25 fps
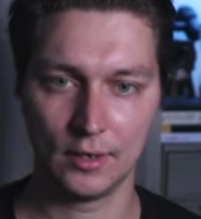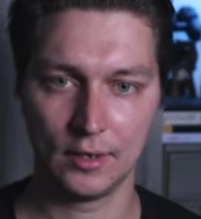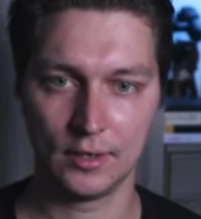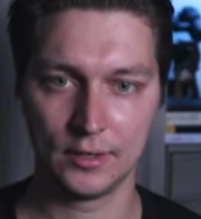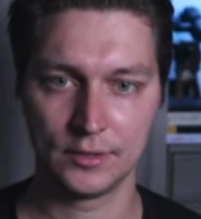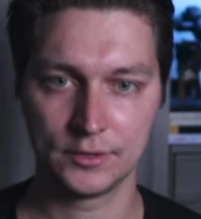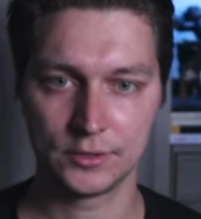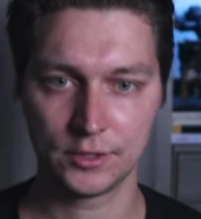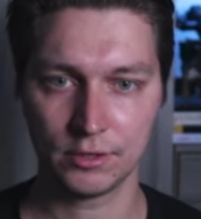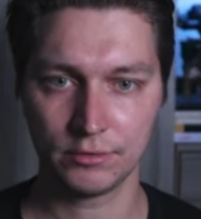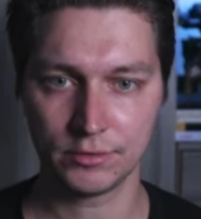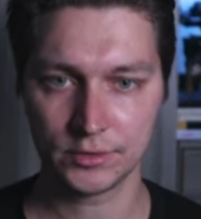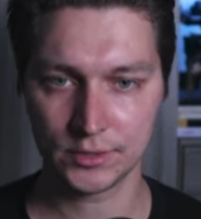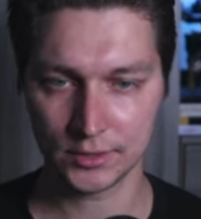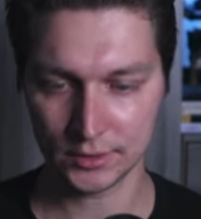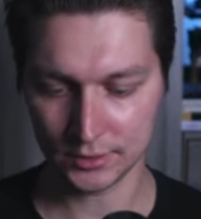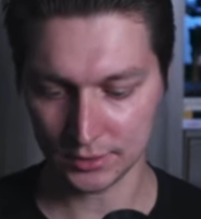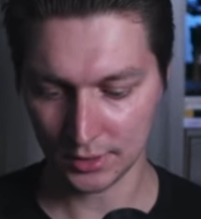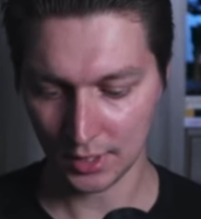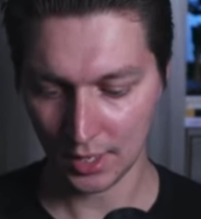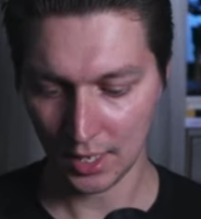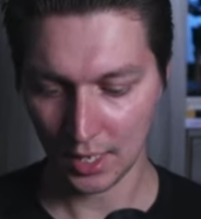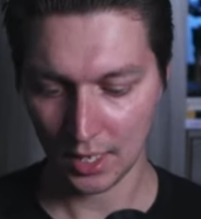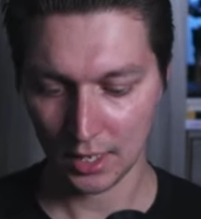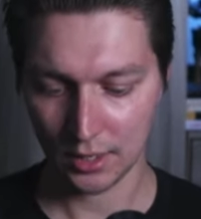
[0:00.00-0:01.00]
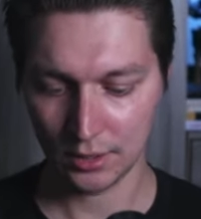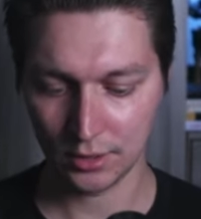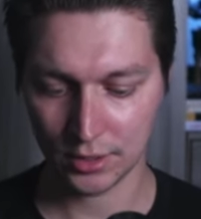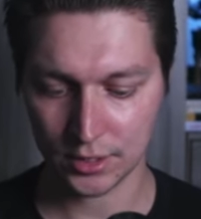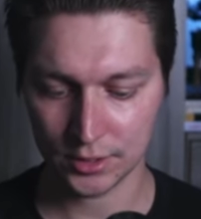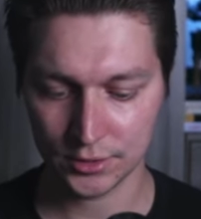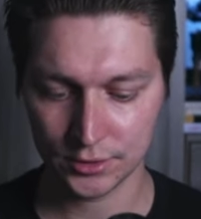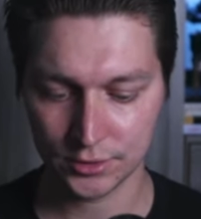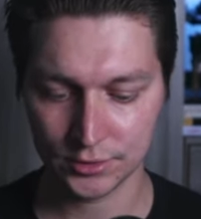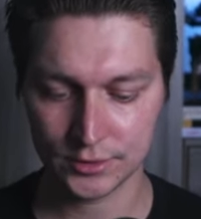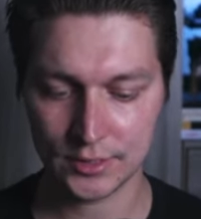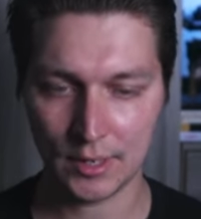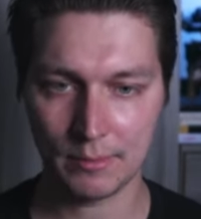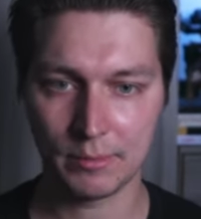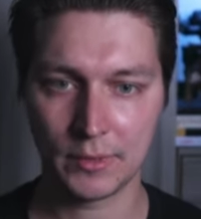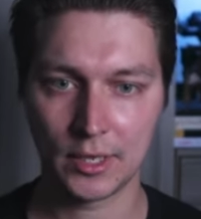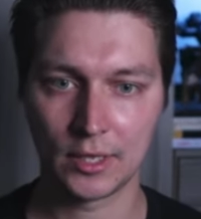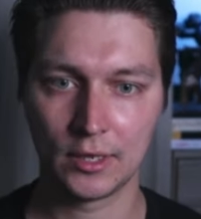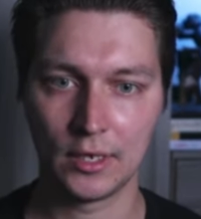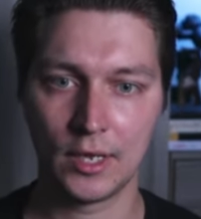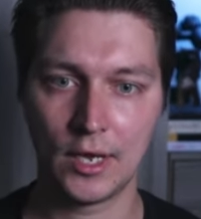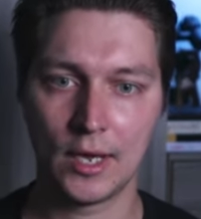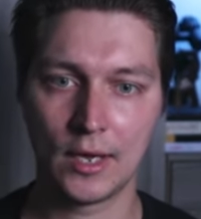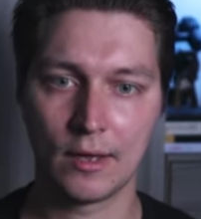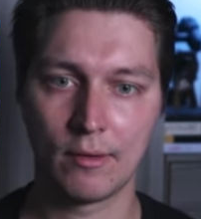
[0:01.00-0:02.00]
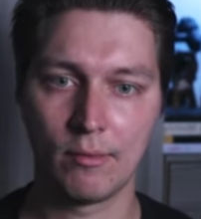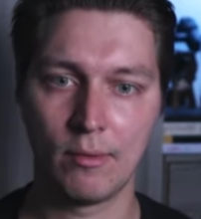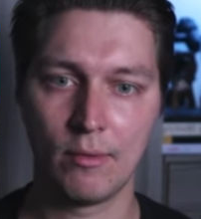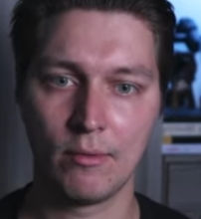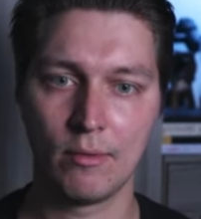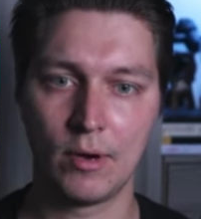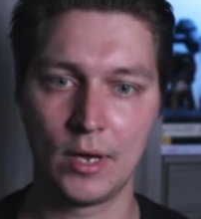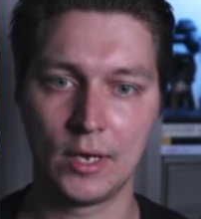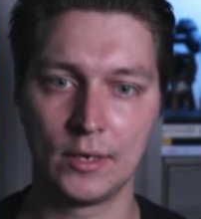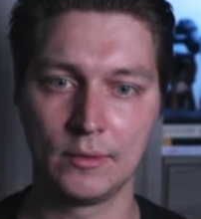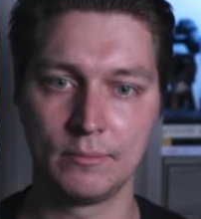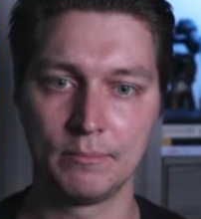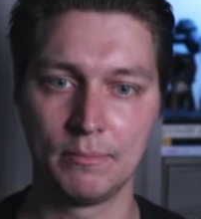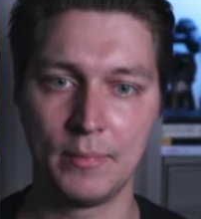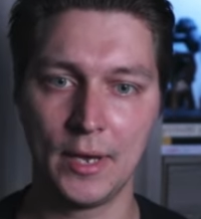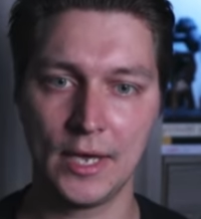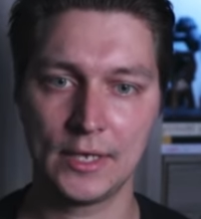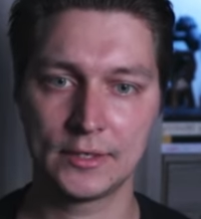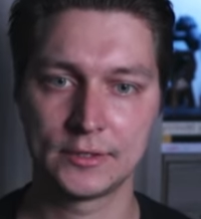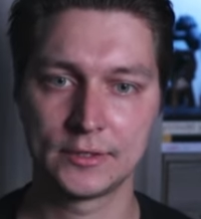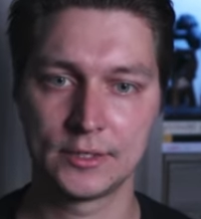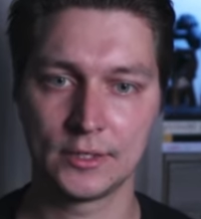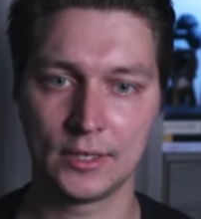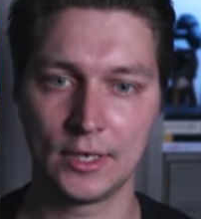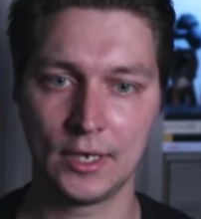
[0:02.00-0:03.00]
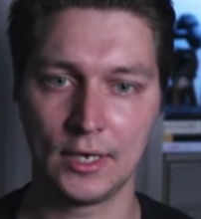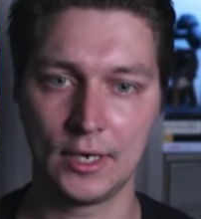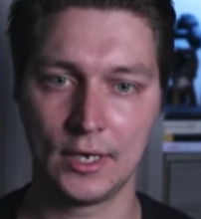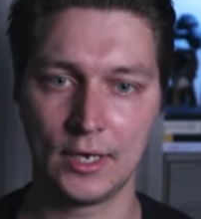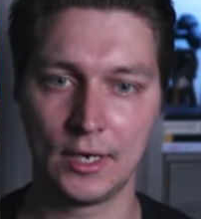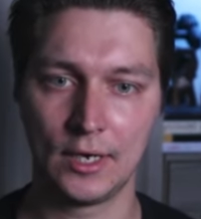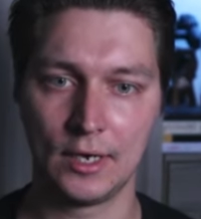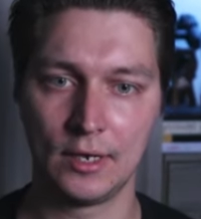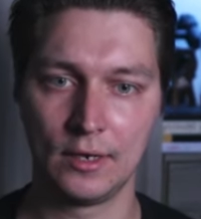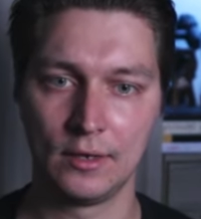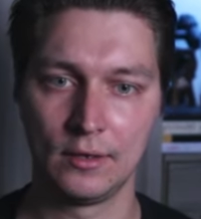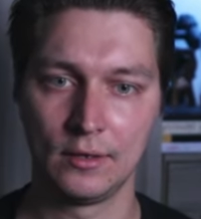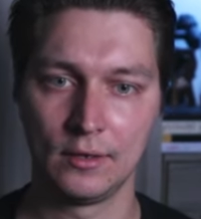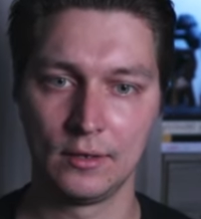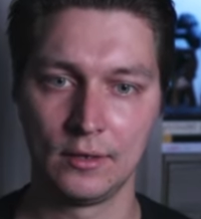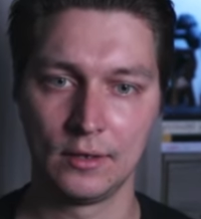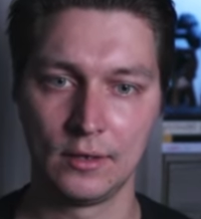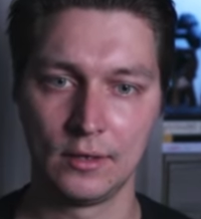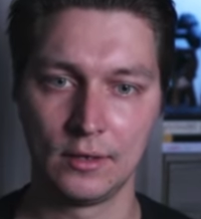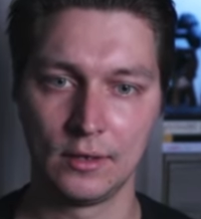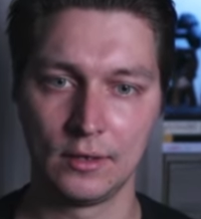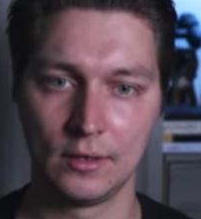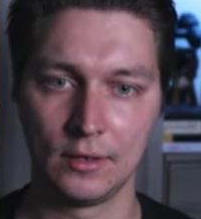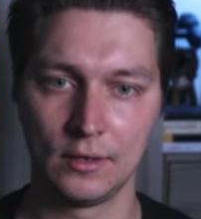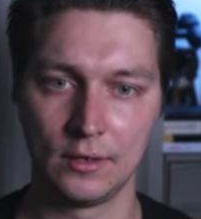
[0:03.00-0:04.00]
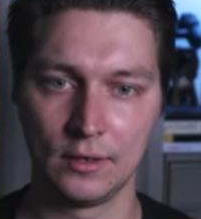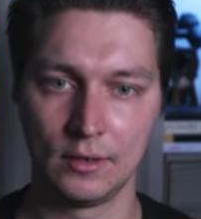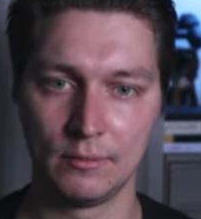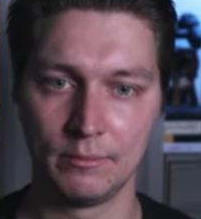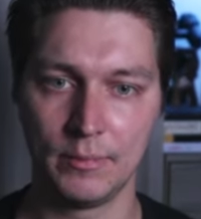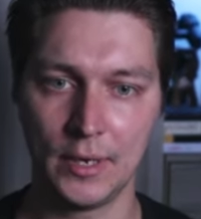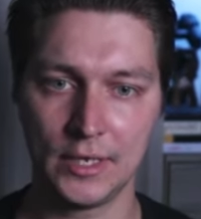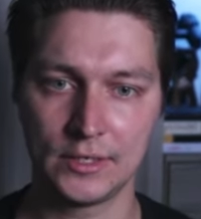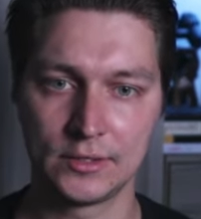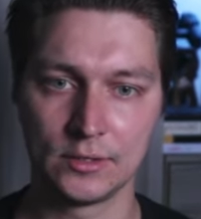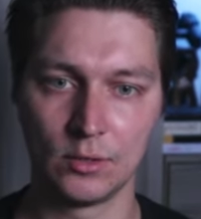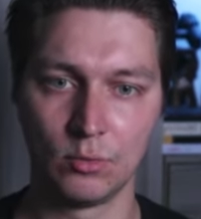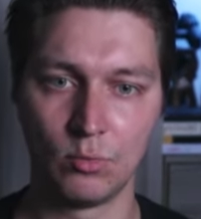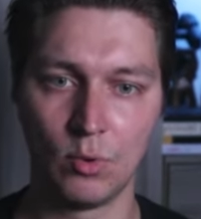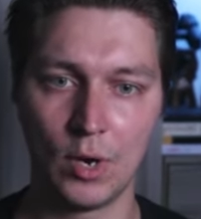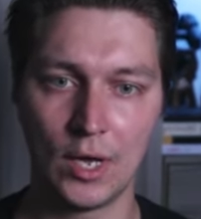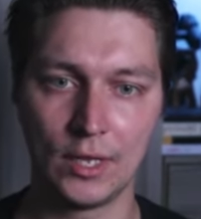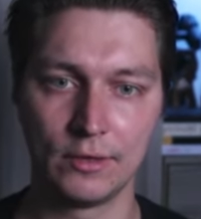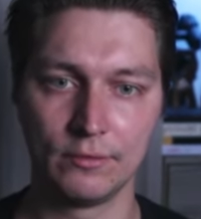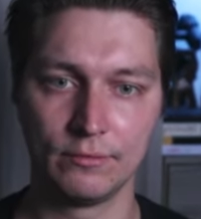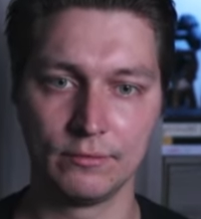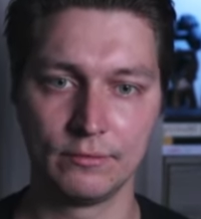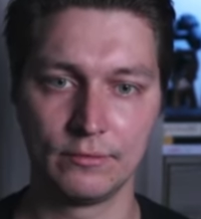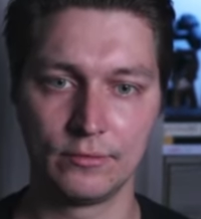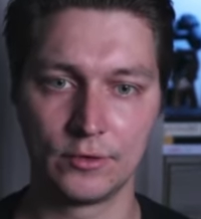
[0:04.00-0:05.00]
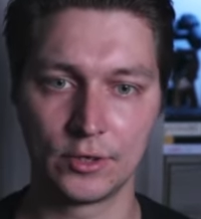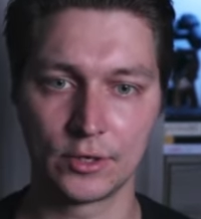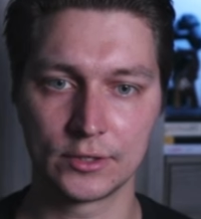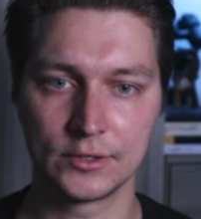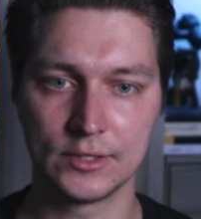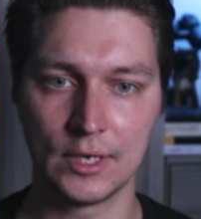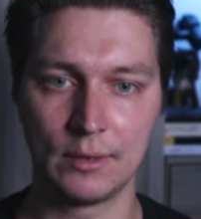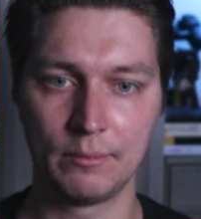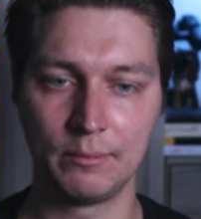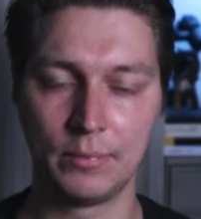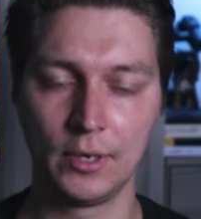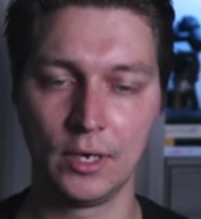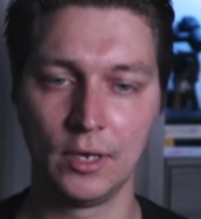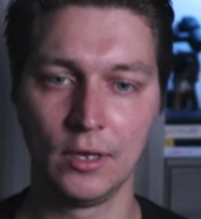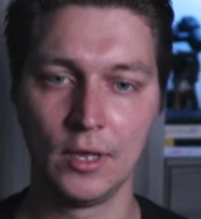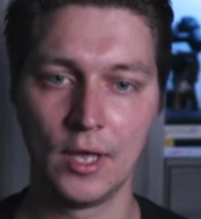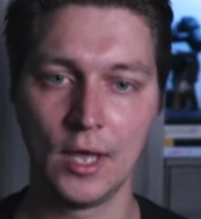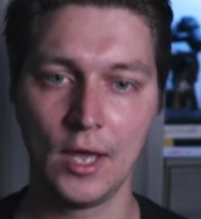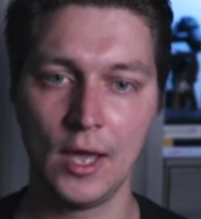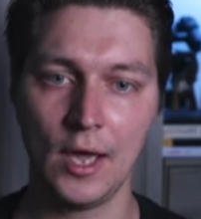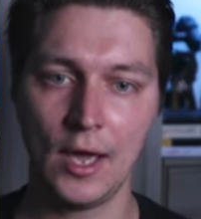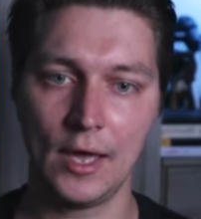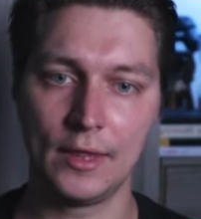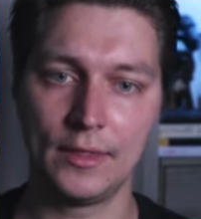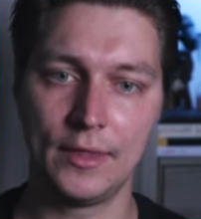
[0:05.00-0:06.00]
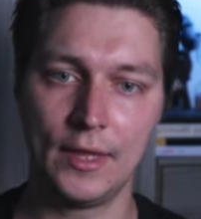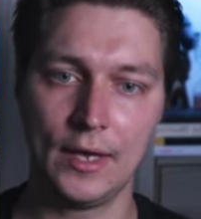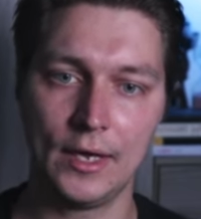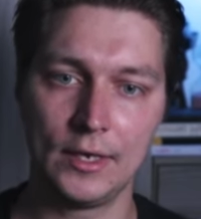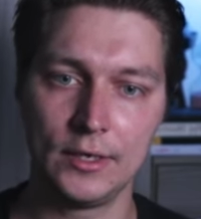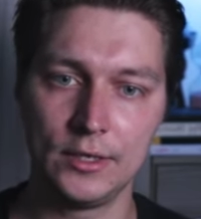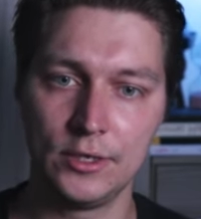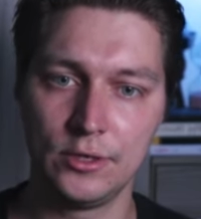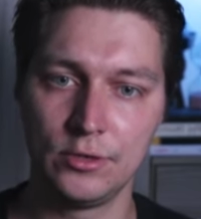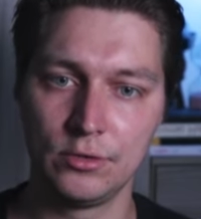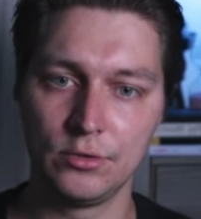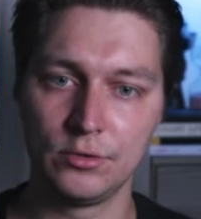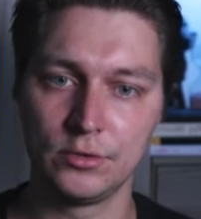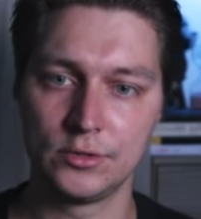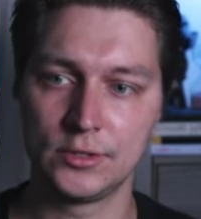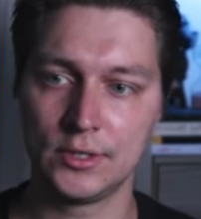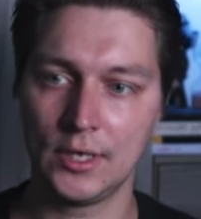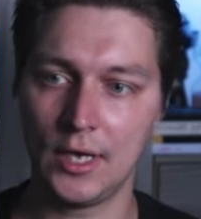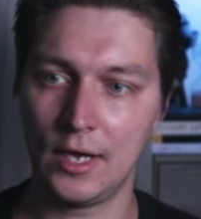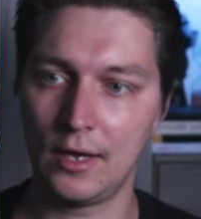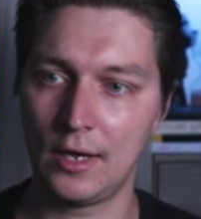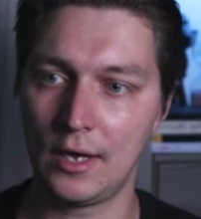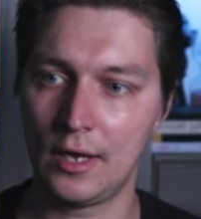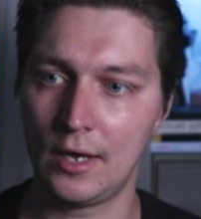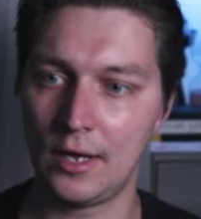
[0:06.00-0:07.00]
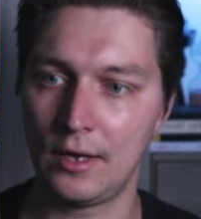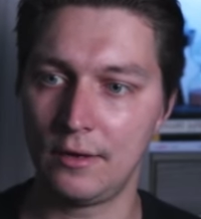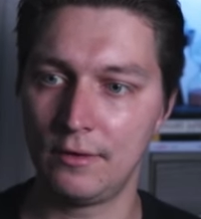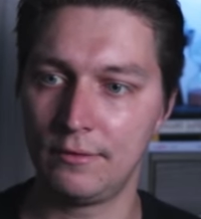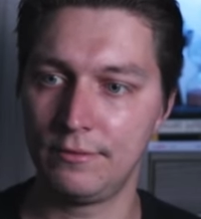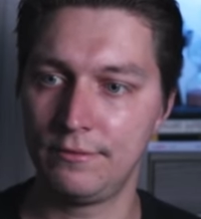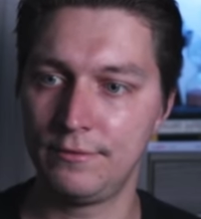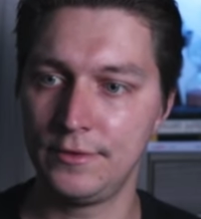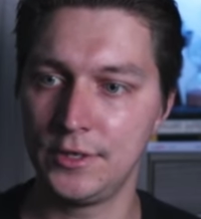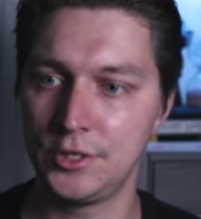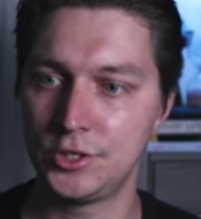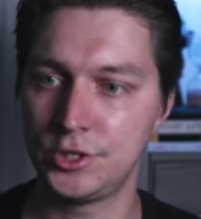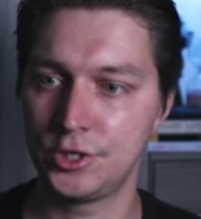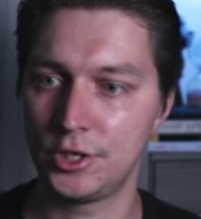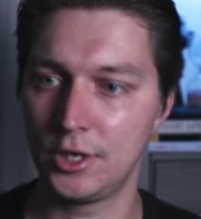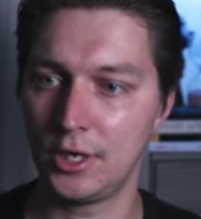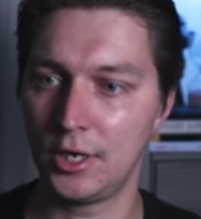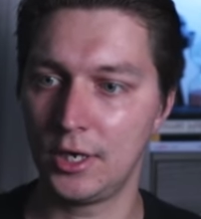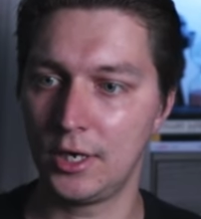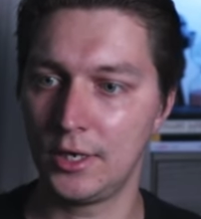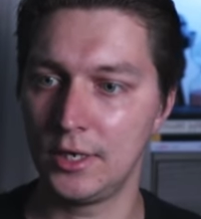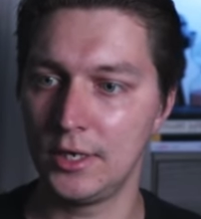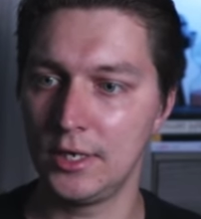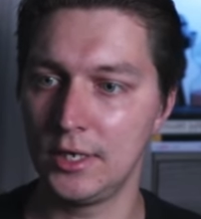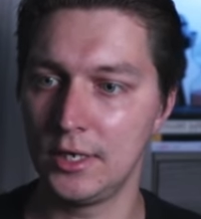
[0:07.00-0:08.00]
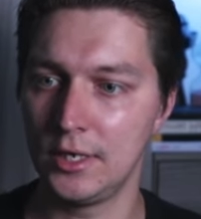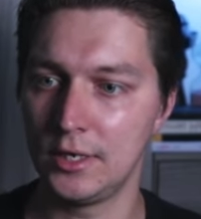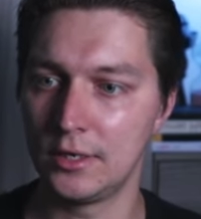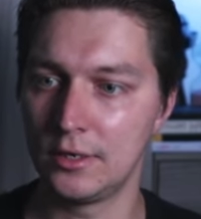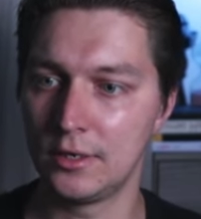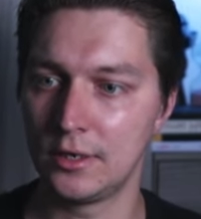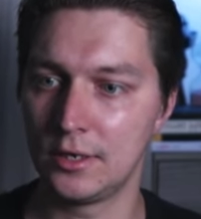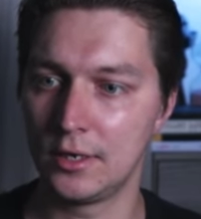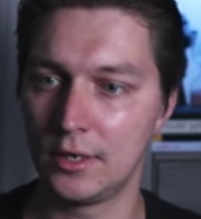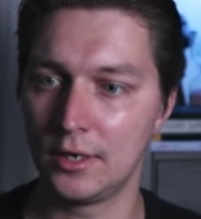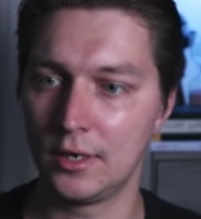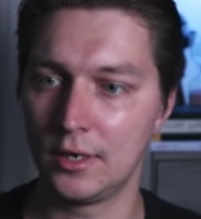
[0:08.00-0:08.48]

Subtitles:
services, you can do something like v1 beta 1, for example, and then use a feature in